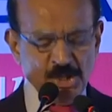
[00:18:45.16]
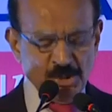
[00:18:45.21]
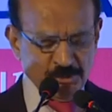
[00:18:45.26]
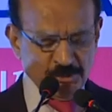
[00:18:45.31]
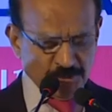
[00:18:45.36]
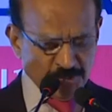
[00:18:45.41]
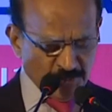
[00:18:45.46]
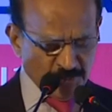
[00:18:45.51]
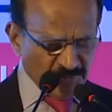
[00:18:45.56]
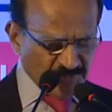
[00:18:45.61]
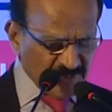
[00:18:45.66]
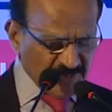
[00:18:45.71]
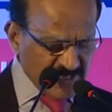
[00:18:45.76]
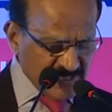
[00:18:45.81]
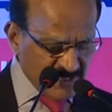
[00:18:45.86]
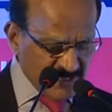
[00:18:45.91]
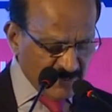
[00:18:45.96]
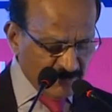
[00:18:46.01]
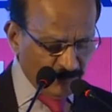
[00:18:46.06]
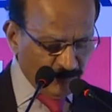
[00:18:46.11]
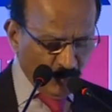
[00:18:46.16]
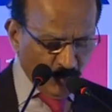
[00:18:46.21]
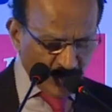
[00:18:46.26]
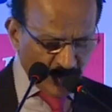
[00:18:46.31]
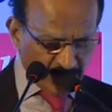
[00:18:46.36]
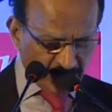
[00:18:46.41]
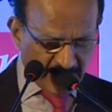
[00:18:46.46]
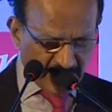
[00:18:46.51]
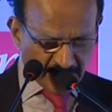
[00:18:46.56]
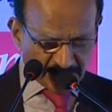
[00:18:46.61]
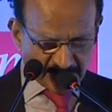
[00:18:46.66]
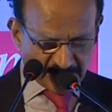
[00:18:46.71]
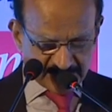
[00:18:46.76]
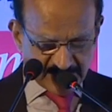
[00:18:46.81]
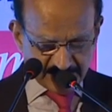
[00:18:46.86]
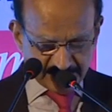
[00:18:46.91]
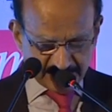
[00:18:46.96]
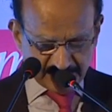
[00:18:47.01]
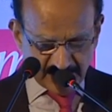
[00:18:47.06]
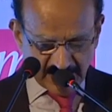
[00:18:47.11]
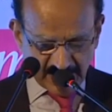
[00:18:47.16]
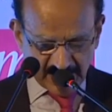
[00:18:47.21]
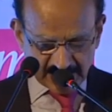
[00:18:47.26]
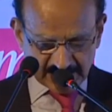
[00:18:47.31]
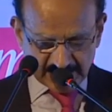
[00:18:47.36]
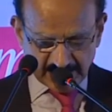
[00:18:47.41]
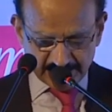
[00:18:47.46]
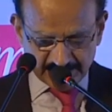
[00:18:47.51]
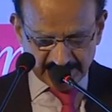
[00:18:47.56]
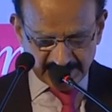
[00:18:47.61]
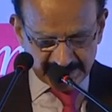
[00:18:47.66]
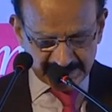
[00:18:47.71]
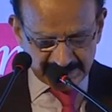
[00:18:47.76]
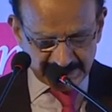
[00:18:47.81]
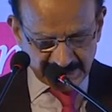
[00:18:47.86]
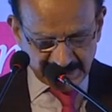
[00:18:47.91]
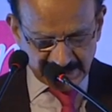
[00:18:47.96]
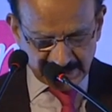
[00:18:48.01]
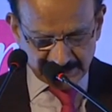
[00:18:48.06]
So you see, more amount of them are coming in,